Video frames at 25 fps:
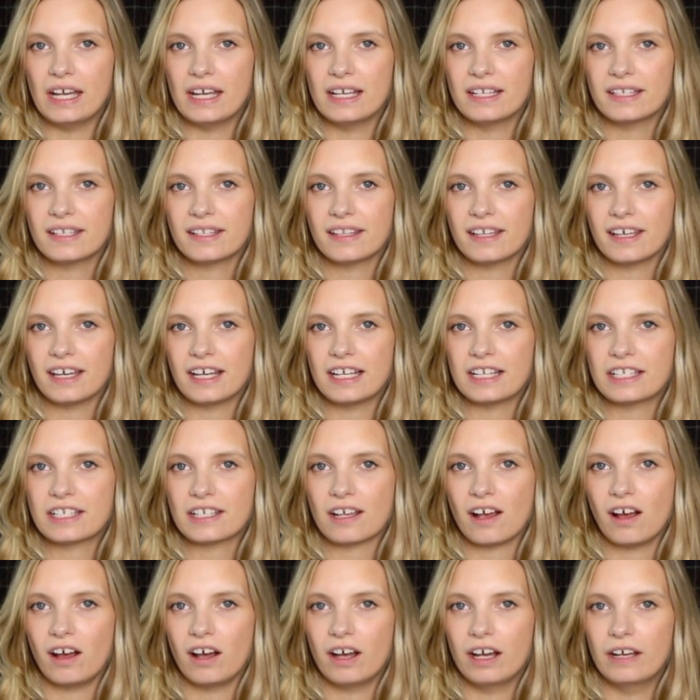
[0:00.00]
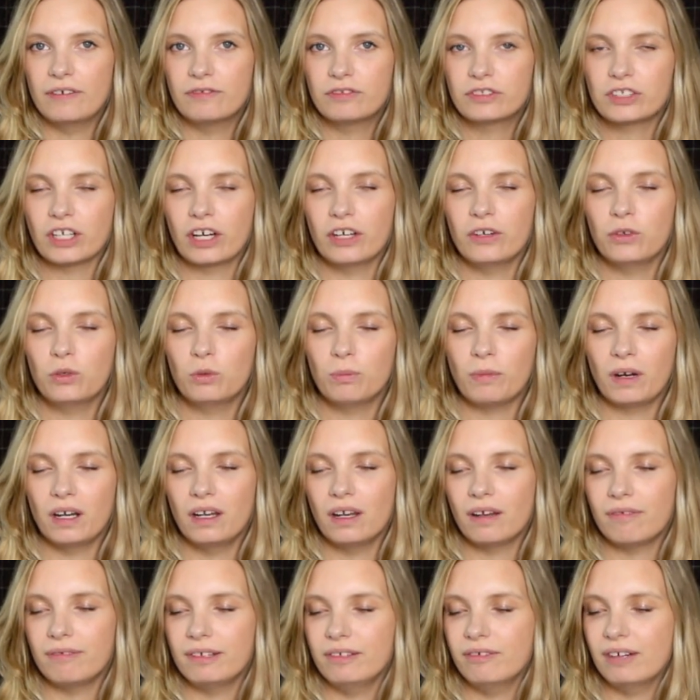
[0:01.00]
is that I've done all my
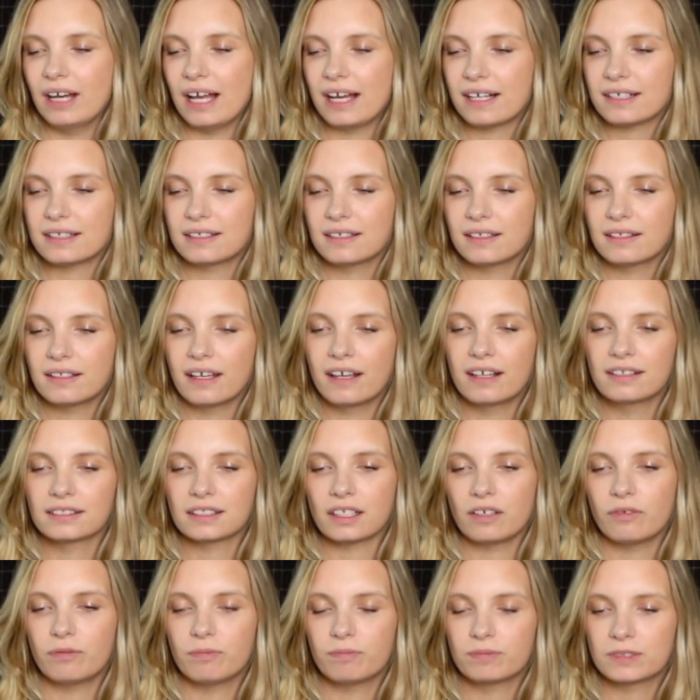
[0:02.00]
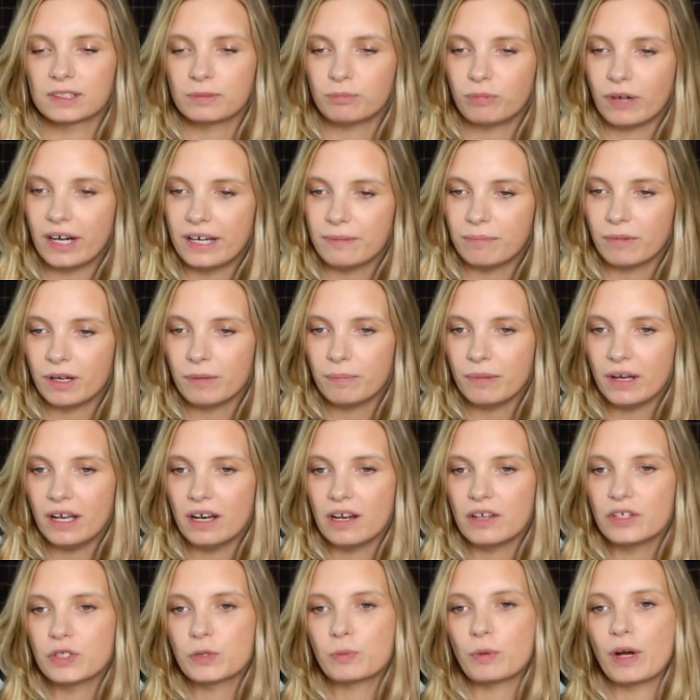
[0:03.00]
lovely relaxing things. I've sprayed my
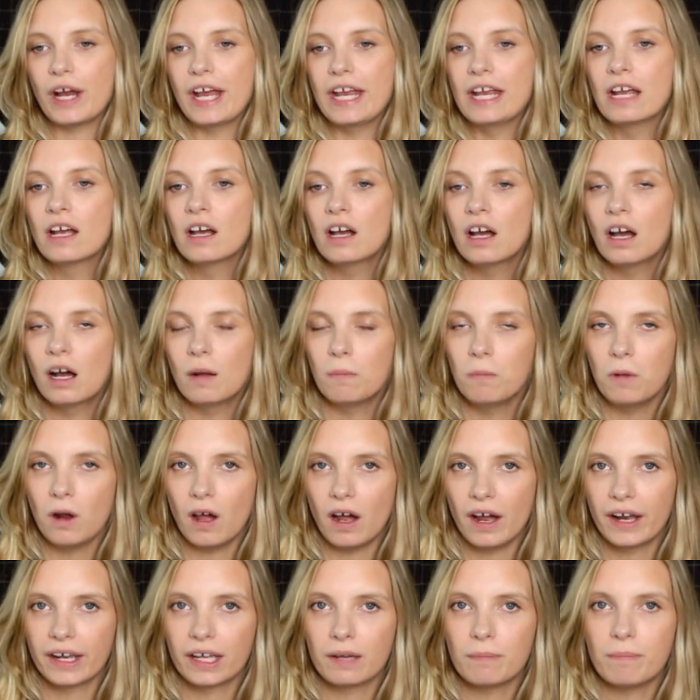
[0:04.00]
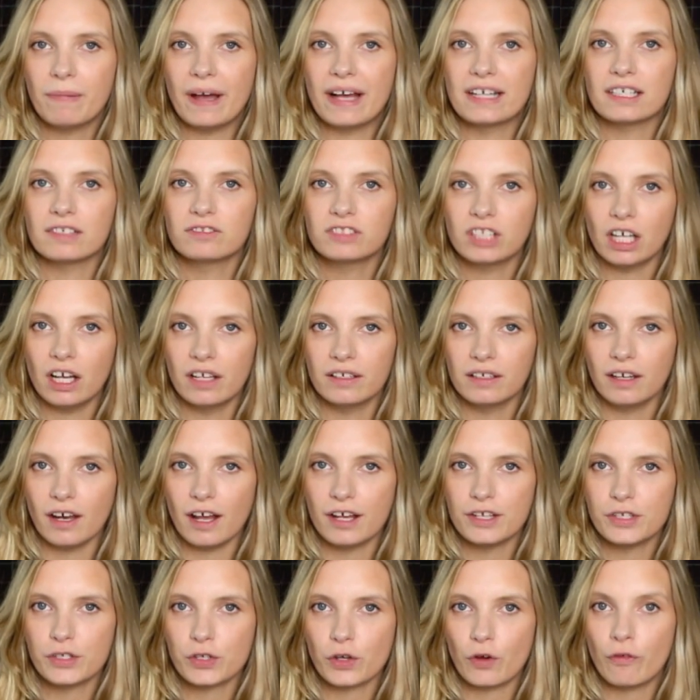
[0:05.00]
pillow spray. I'm lying in bed. I've turned the
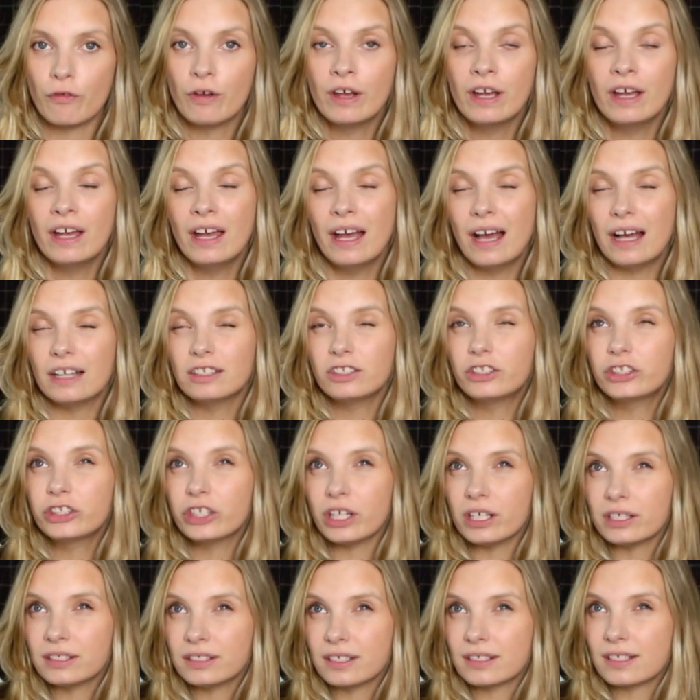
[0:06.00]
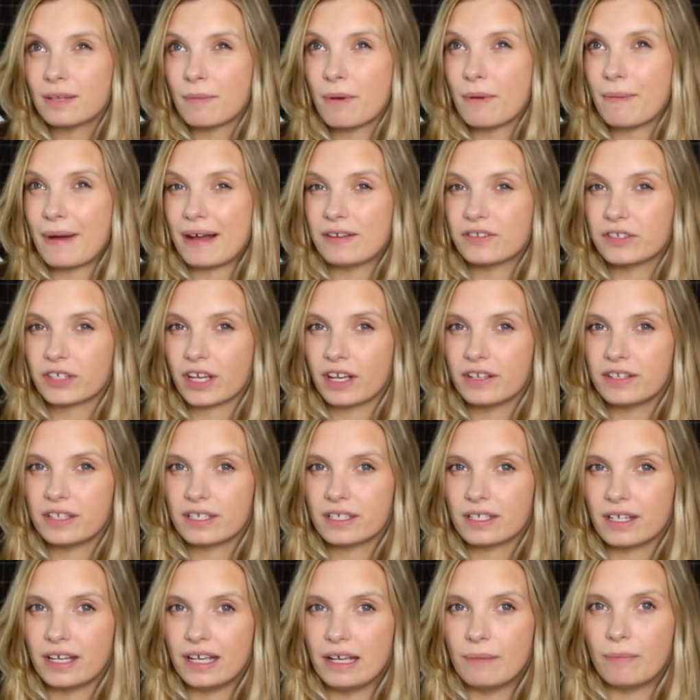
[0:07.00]
lights off. And just as I'm about to go to
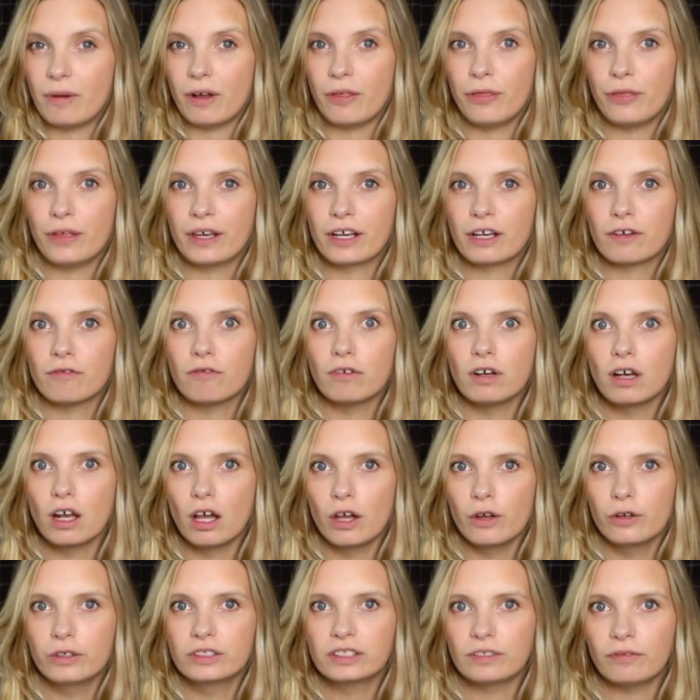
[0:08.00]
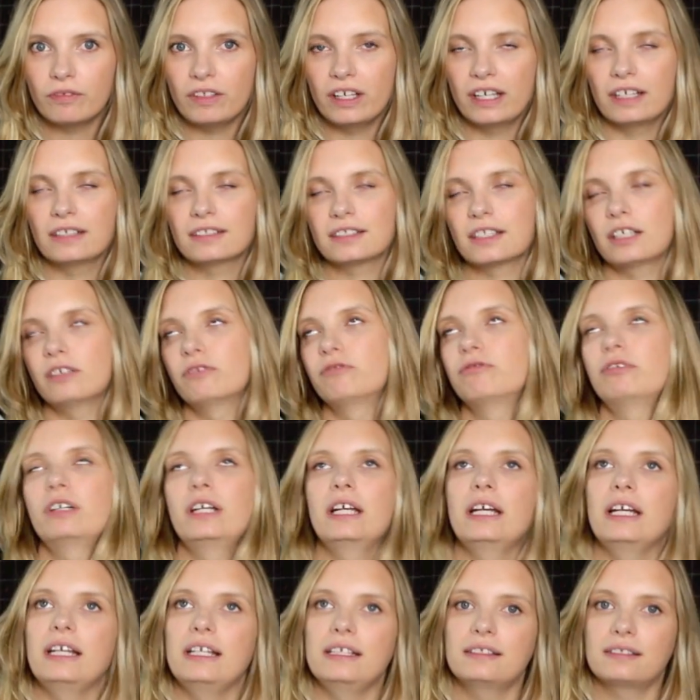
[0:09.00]
sleep, I think of loads of things that are
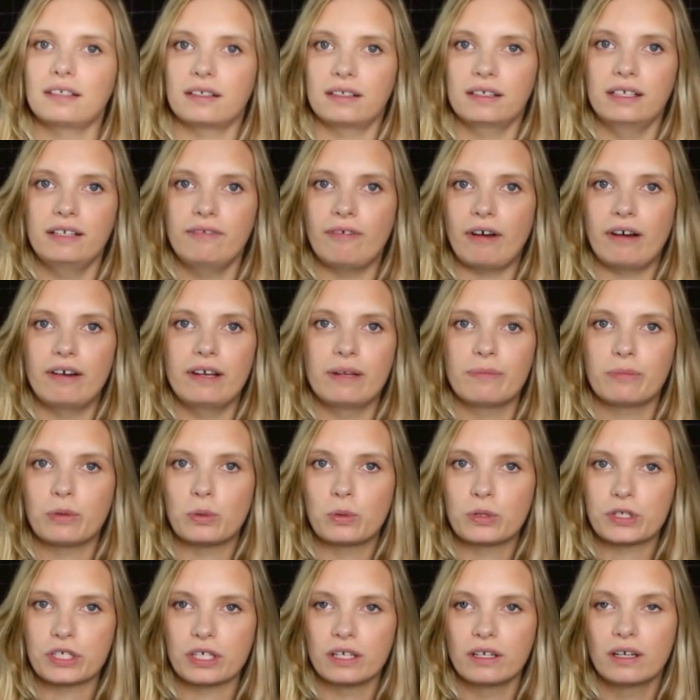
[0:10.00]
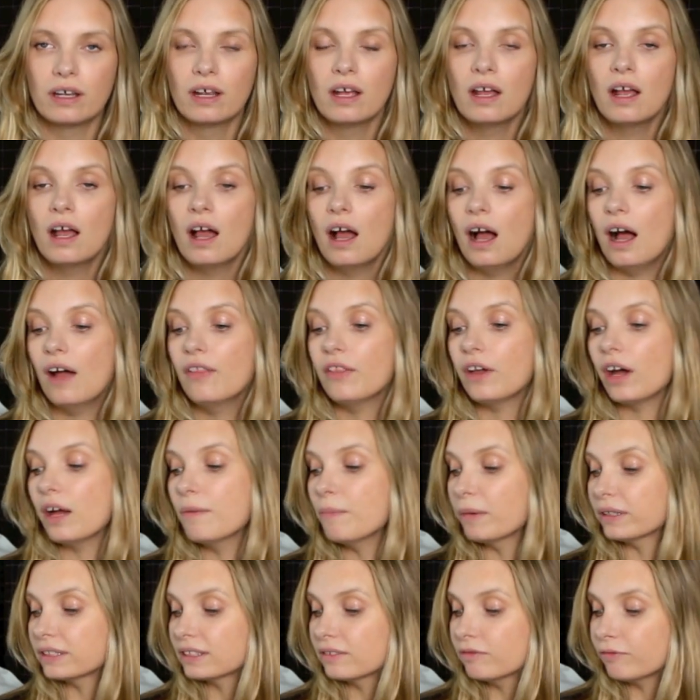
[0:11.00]
really suddenly very important and that I
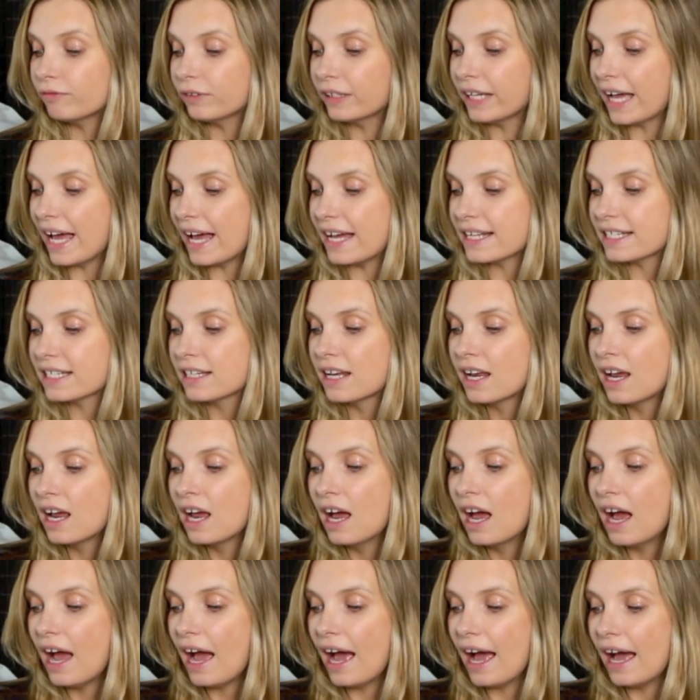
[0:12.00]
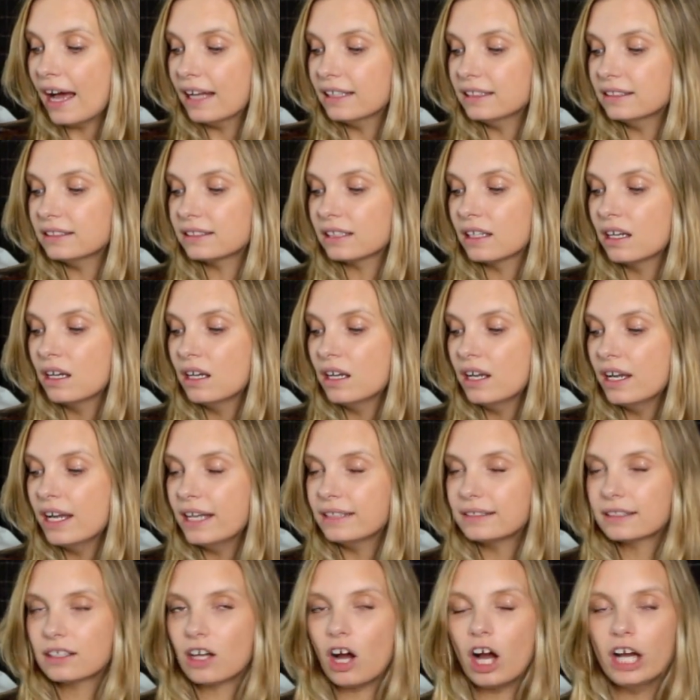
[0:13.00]
mustn't forget. And it's the